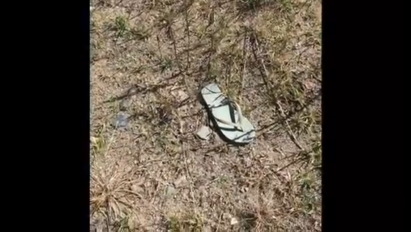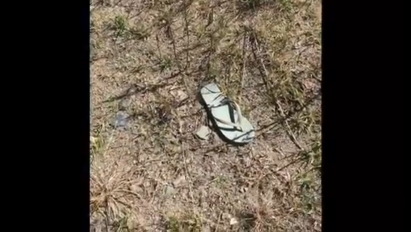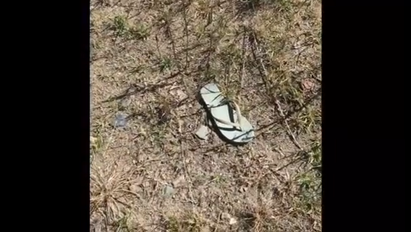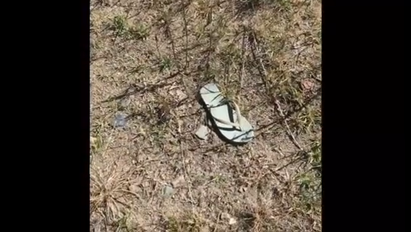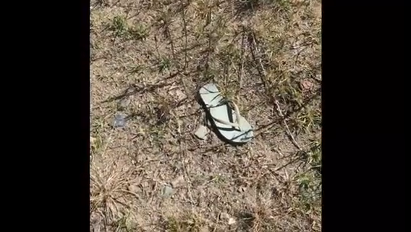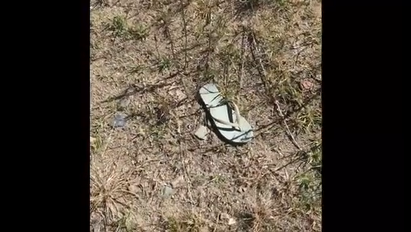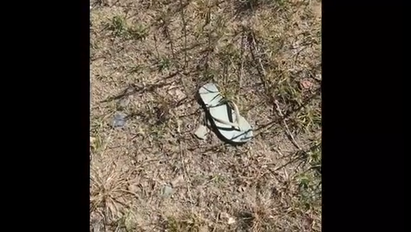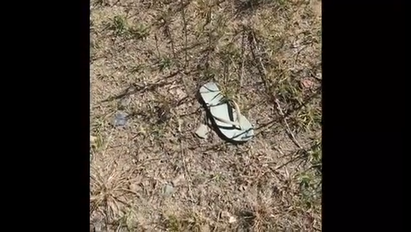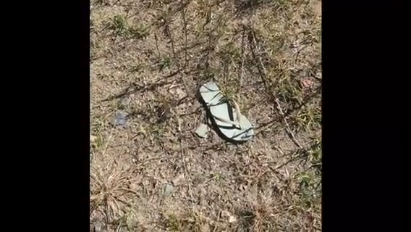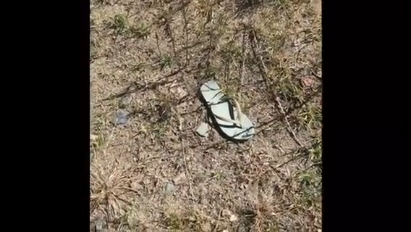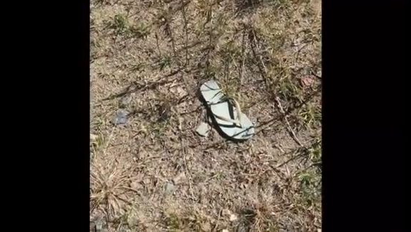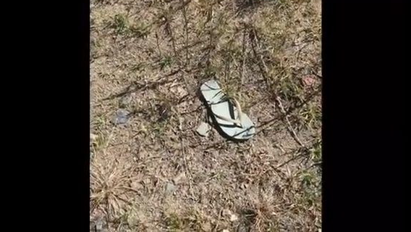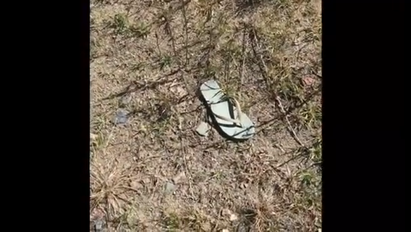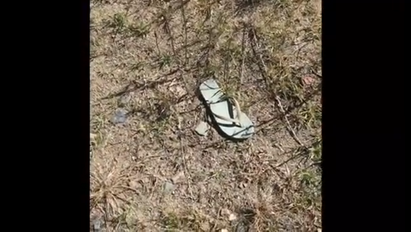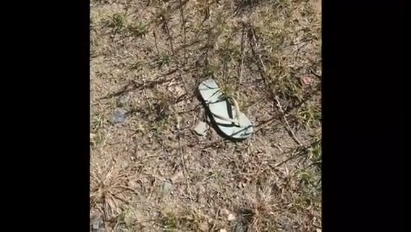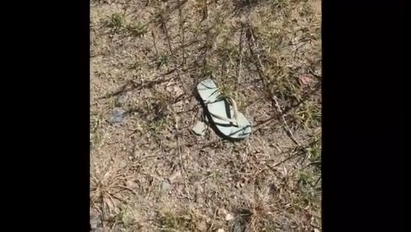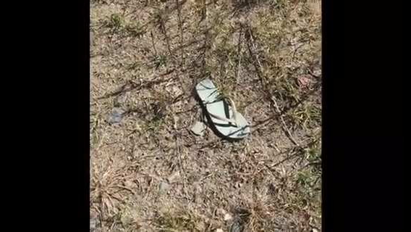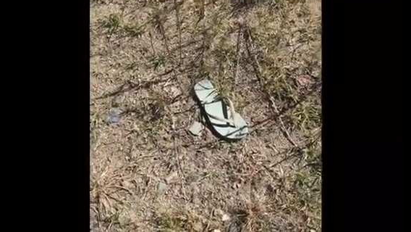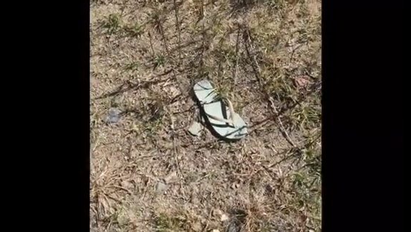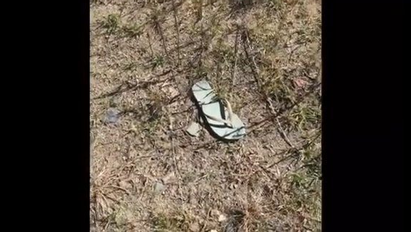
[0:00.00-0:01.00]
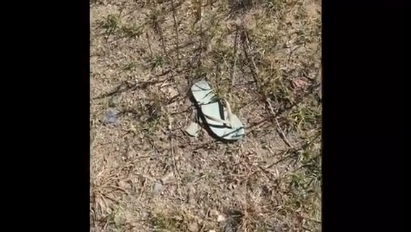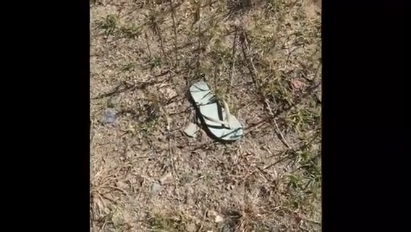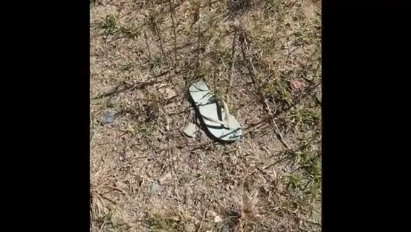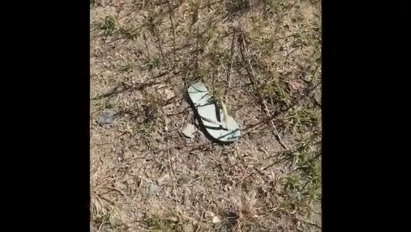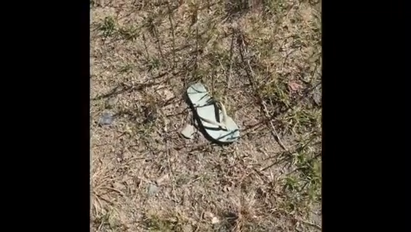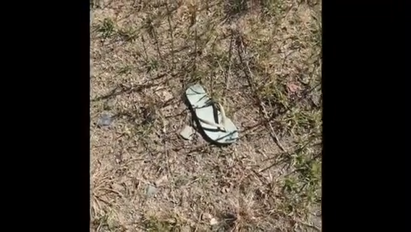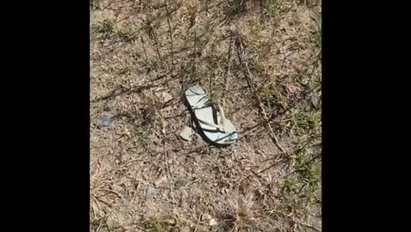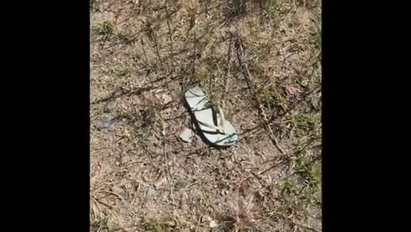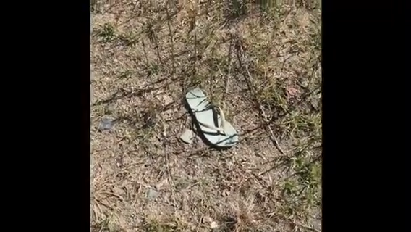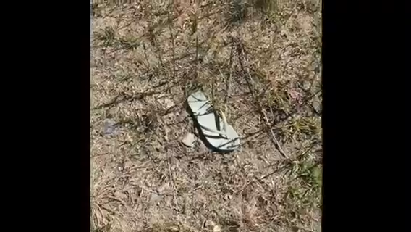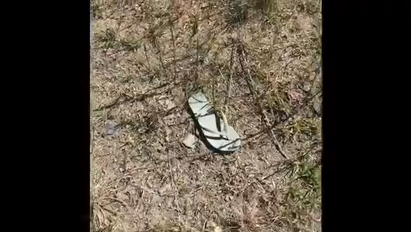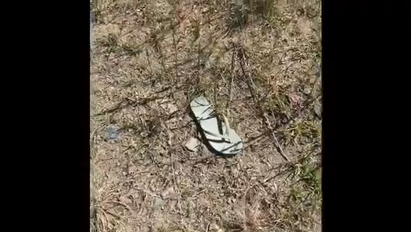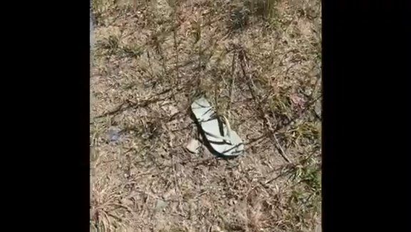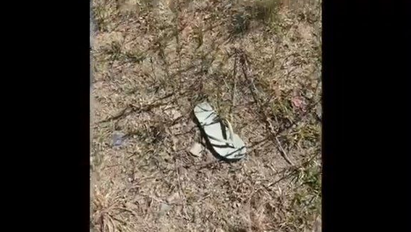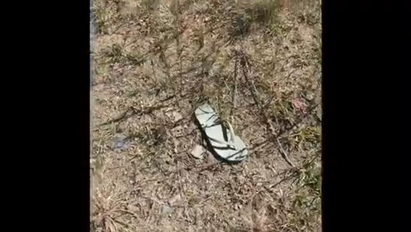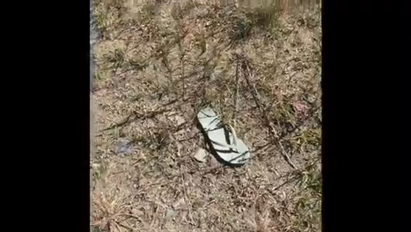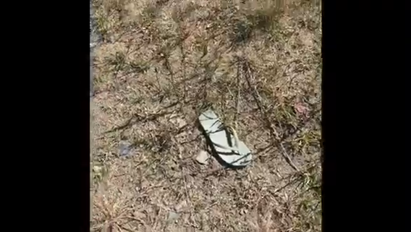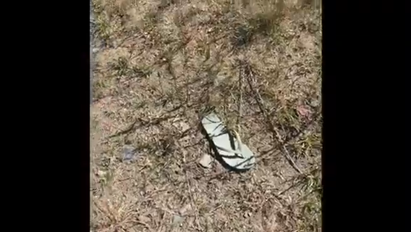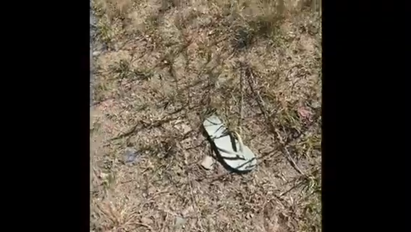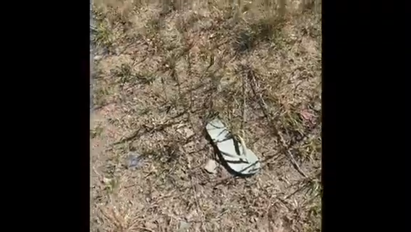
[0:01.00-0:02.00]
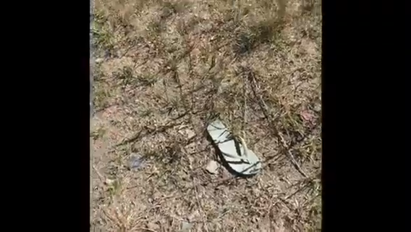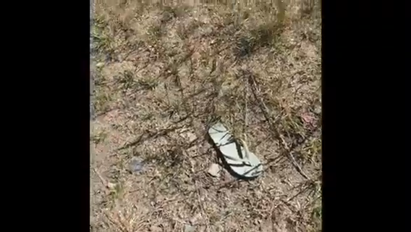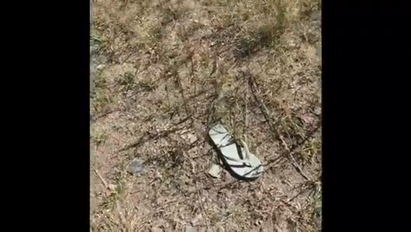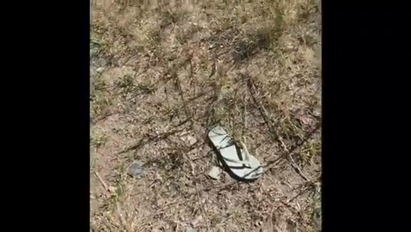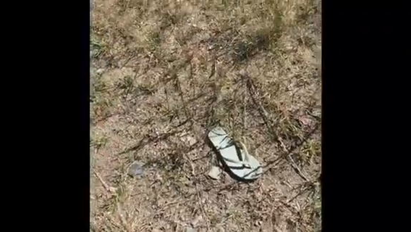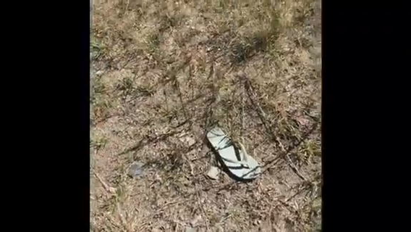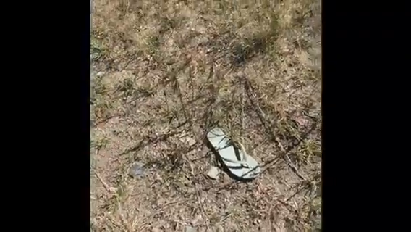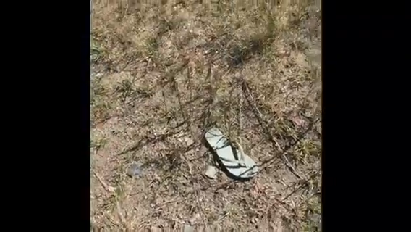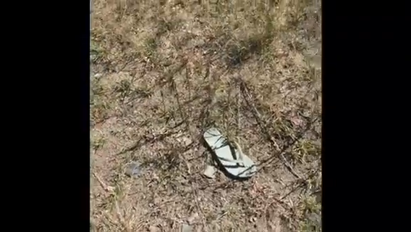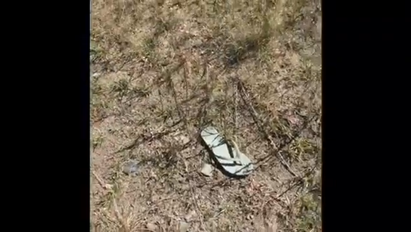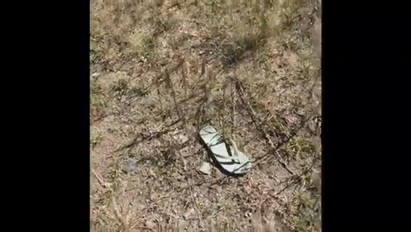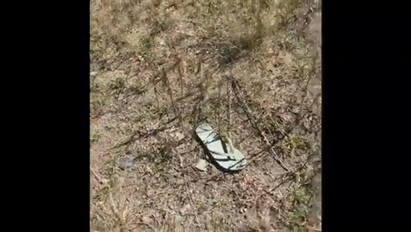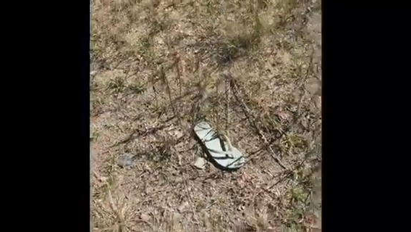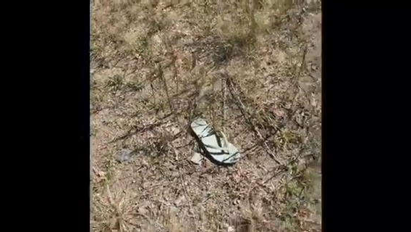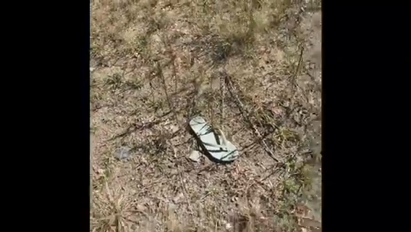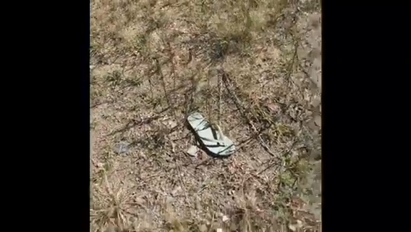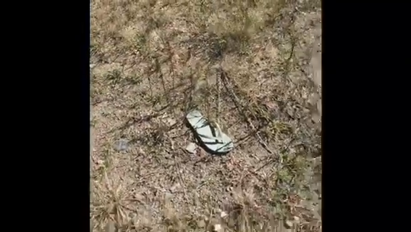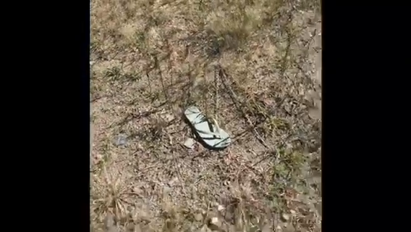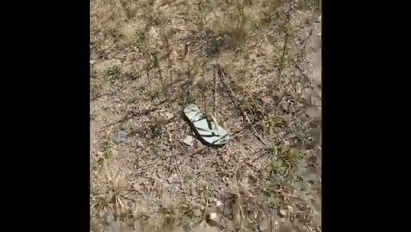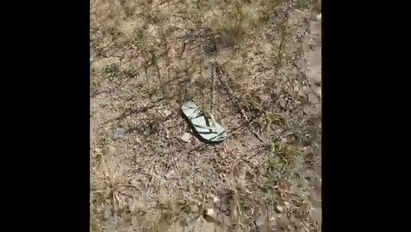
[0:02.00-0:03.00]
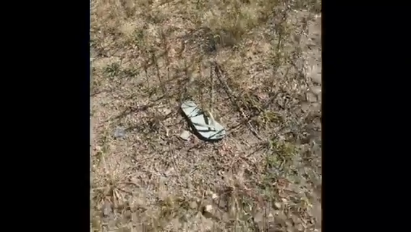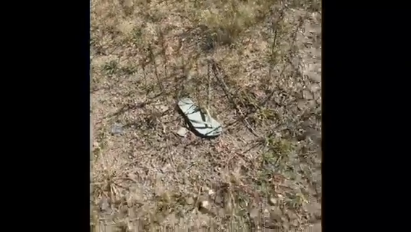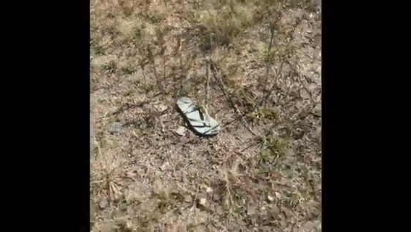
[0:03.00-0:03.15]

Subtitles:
Nobody's mouth can be seen.